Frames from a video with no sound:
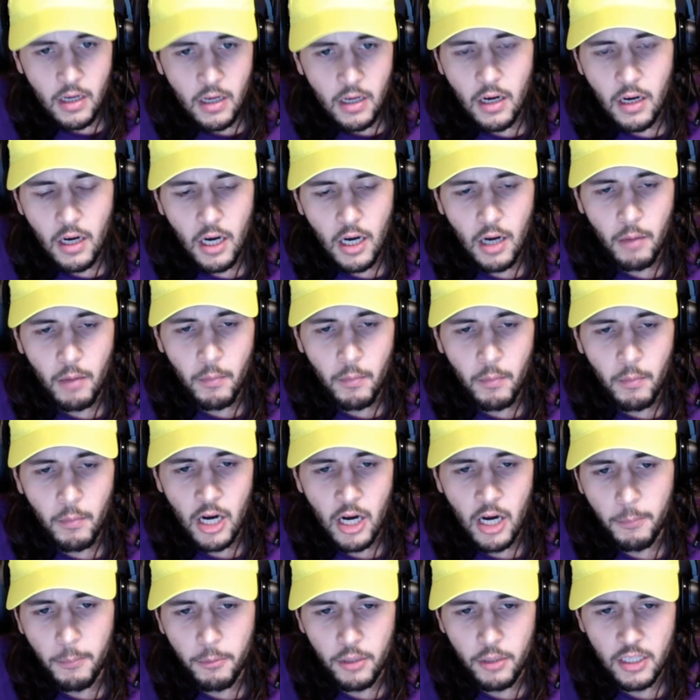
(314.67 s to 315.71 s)
um, a
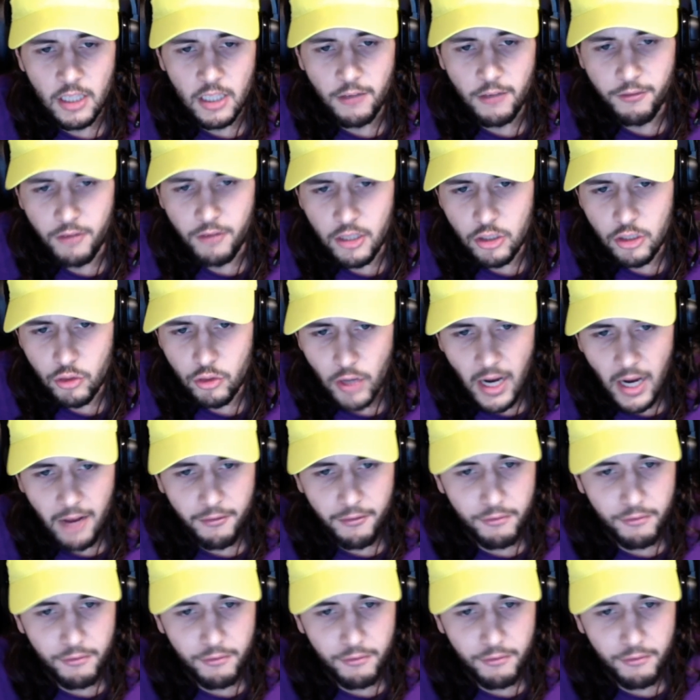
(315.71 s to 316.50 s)
couple of different draft